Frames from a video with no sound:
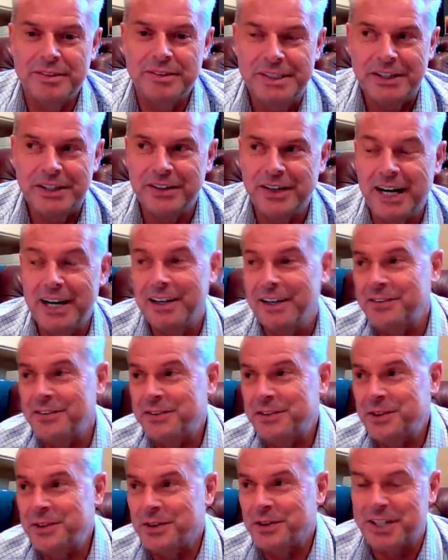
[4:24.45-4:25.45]
You know, I
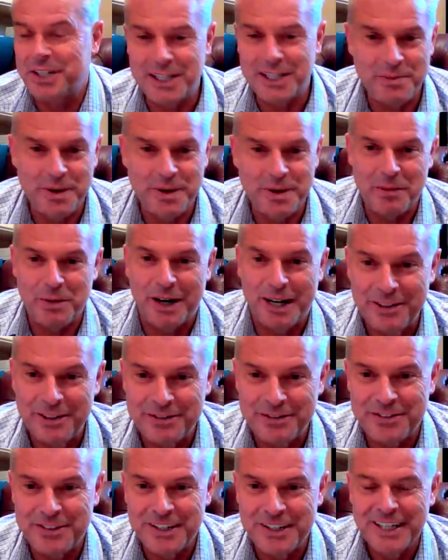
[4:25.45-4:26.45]
love talking to my
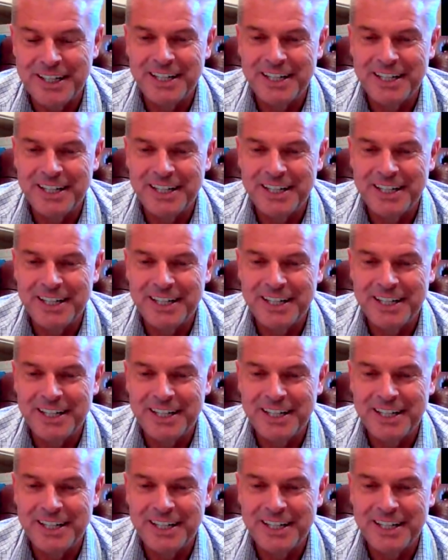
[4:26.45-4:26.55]
wife.